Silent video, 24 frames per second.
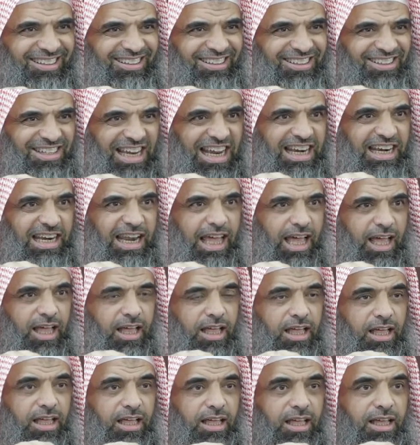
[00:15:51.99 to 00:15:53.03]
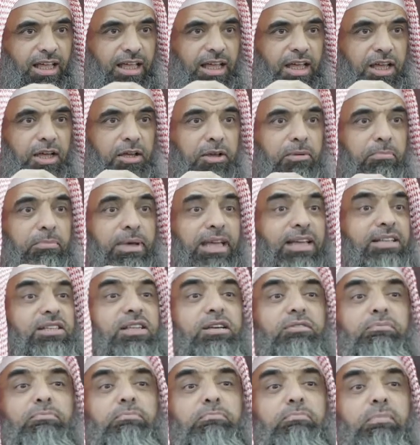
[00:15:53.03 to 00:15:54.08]
Jannah, makes
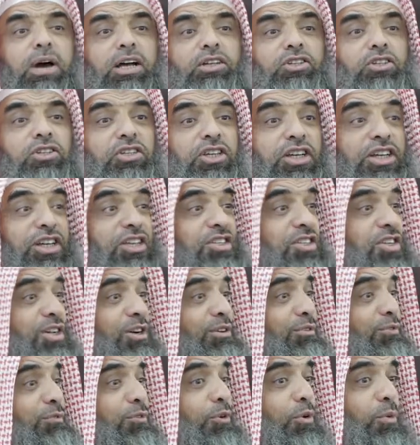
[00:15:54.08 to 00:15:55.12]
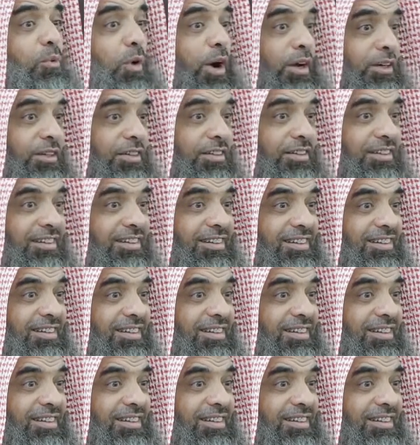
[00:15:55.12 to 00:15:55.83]
it much easier for one